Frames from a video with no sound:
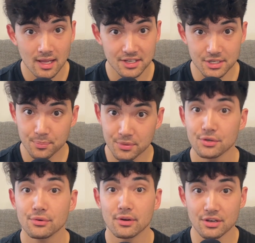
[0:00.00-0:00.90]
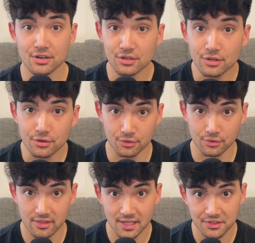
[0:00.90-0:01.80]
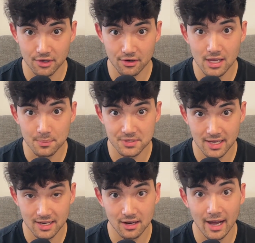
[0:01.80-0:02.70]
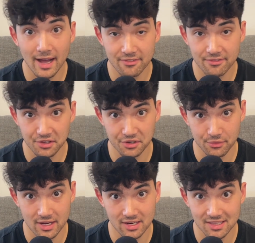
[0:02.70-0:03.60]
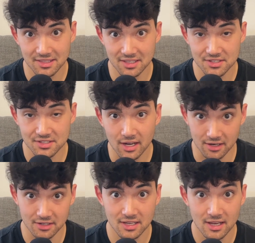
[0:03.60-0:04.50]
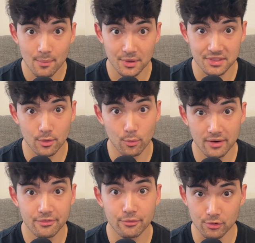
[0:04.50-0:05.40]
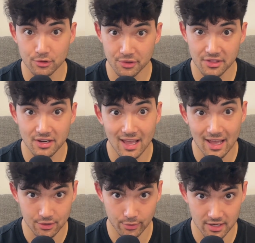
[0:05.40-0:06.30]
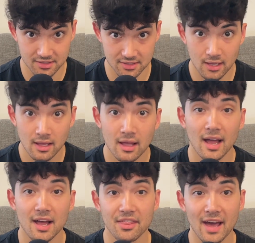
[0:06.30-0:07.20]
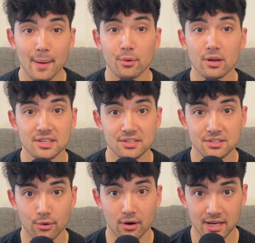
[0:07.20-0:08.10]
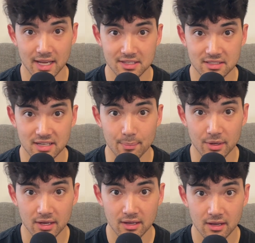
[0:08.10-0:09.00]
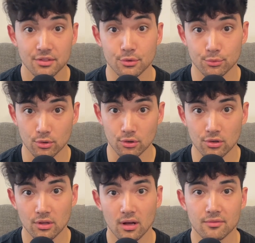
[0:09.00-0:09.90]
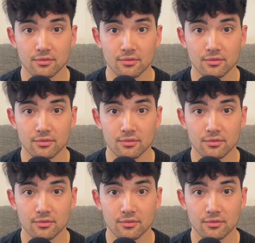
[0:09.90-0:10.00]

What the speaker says: Depuy knew that their hips had a high failure rate and that they sucked, but they went forward with it anyways. And that brings us to our next topic, the role of